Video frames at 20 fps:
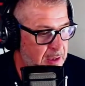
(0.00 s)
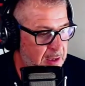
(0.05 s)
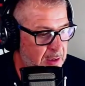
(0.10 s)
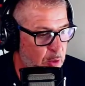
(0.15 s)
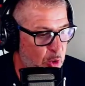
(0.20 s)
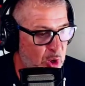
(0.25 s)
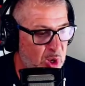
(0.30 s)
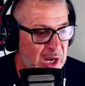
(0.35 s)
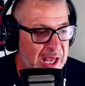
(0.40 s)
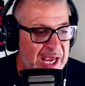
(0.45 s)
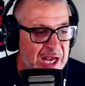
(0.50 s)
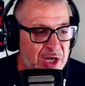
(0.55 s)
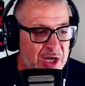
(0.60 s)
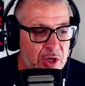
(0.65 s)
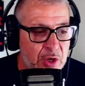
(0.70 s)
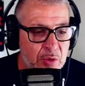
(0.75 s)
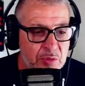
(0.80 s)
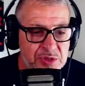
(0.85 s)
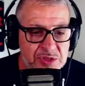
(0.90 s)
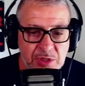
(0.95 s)

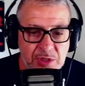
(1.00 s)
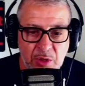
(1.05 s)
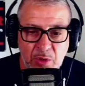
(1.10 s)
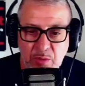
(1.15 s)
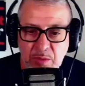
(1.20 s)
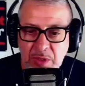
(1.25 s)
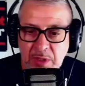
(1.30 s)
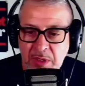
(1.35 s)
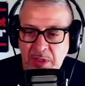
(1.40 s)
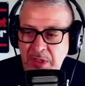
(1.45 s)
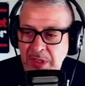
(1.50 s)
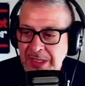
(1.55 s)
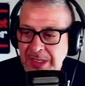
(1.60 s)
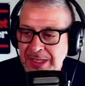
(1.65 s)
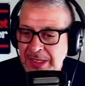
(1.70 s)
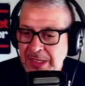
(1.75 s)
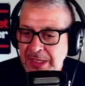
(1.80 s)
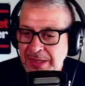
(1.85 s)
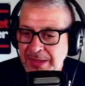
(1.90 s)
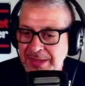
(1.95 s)
Orlando. So
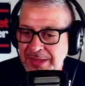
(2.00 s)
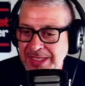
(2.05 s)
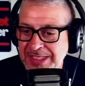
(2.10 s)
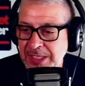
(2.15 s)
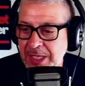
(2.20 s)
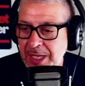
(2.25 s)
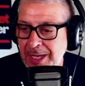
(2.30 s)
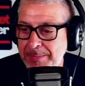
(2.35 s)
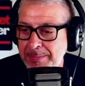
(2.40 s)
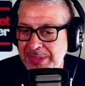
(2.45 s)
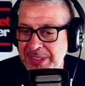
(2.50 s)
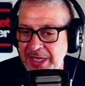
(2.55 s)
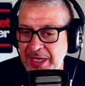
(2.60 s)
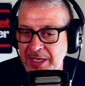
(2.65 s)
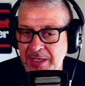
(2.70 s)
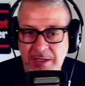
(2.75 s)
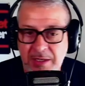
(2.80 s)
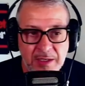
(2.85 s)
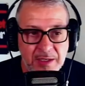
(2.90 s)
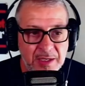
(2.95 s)
this
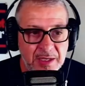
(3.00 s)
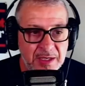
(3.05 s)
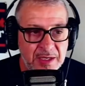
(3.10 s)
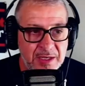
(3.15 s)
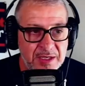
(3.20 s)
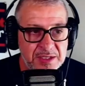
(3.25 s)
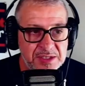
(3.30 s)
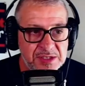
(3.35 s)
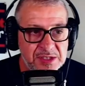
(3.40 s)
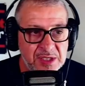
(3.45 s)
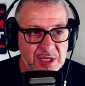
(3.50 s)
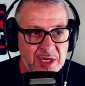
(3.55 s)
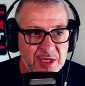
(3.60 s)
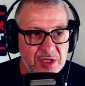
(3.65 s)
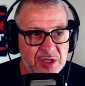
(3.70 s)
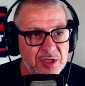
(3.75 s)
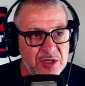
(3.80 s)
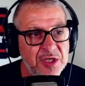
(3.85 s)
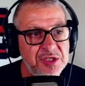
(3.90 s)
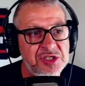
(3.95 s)
uptick is
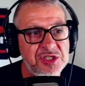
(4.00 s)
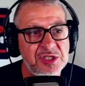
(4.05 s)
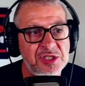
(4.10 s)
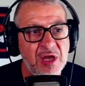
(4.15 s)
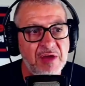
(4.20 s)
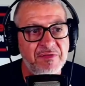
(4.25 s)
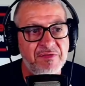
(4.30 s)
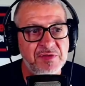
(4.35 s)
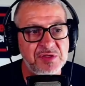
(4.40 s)
good stuff.